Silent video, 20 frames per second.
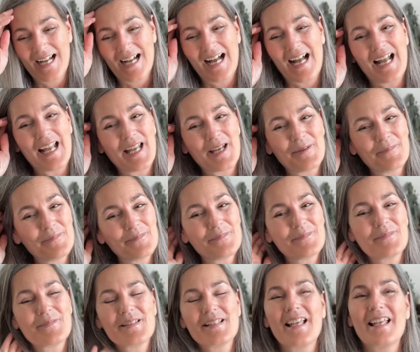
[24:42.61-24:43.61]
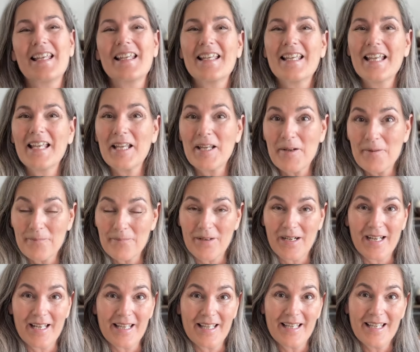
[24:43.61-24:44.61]
I am taking
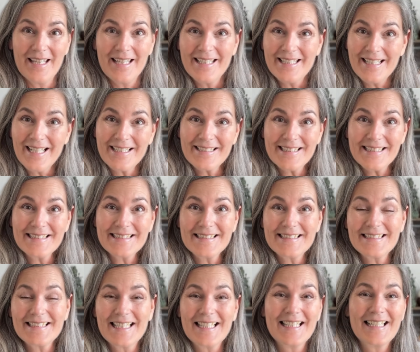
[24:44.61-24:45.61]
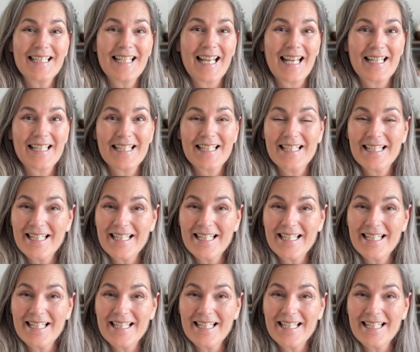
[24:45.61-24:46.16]
my youngest son and